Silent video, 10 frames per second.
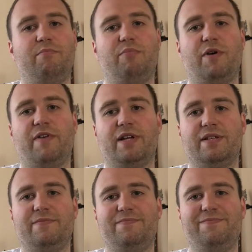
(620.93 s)
Perfect.
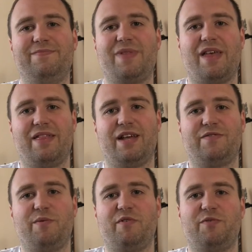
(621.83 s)
Thanks
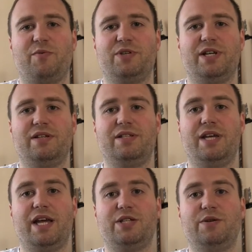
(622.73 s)
very much for watching. See
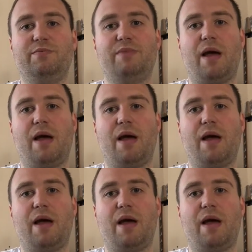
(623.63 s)
you again soon.